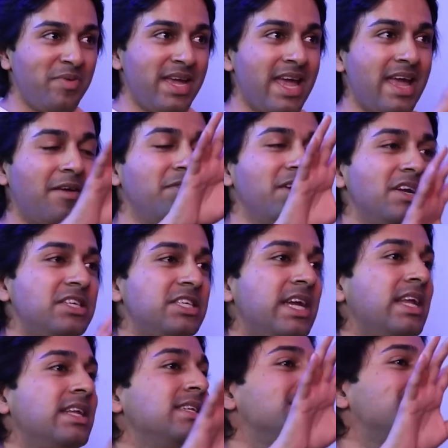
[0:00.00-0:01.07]
behavior
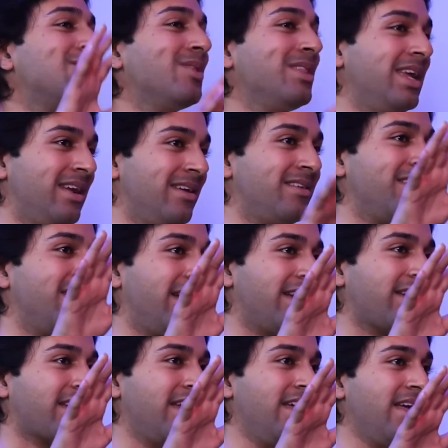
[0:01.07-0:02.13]
changes on the
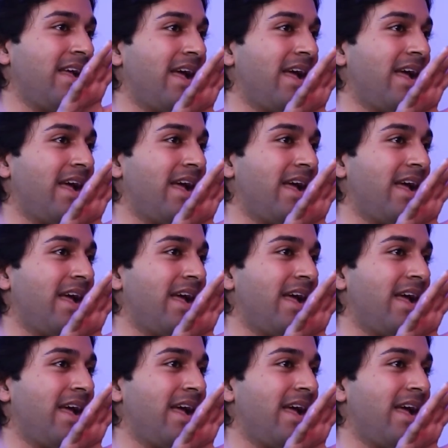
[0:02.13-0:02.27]
internet.